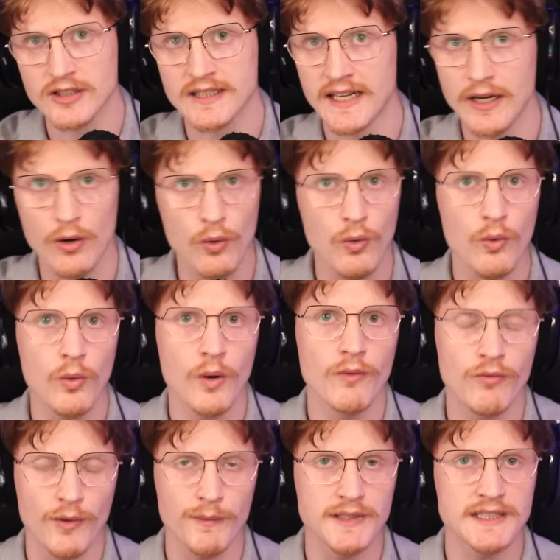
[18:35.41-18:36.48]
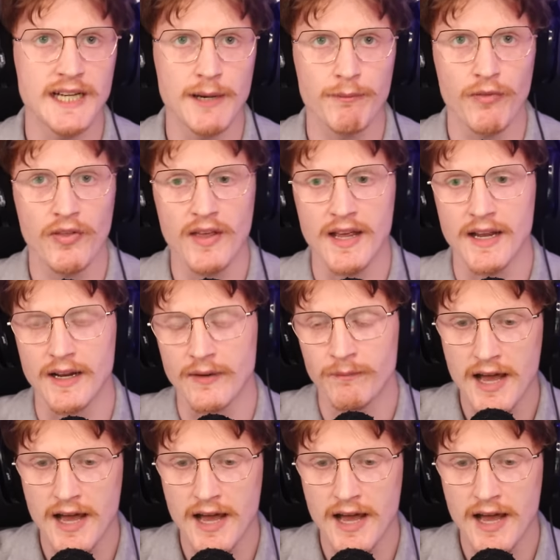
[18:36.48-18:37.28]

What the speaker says: because they all come from the same thing,